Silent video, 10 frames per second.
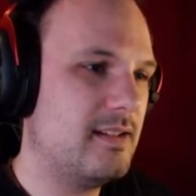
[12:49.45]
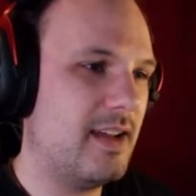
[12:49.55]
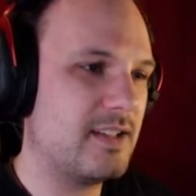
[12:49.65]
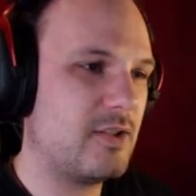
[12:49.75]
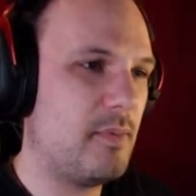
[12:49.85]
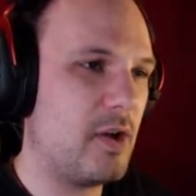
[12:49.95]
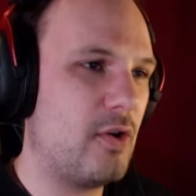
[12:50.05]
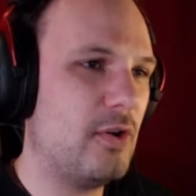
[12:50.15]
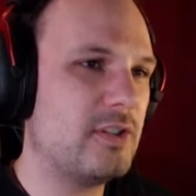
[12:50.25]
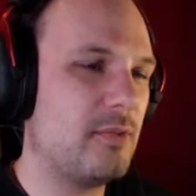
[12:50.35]
Nice, got my
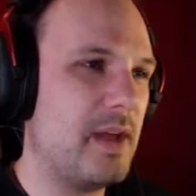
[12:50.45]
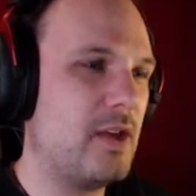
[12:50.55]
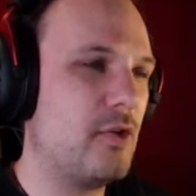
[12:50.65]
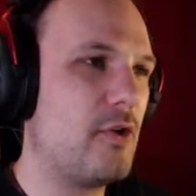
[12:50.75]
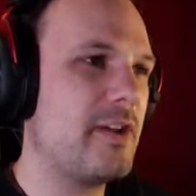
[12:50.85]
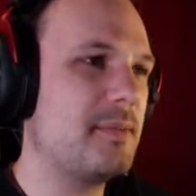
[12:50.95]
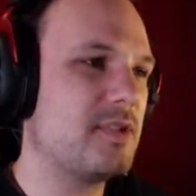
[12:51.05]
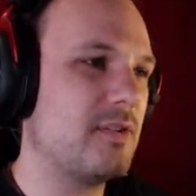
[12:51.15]
gold, got my Eulorium,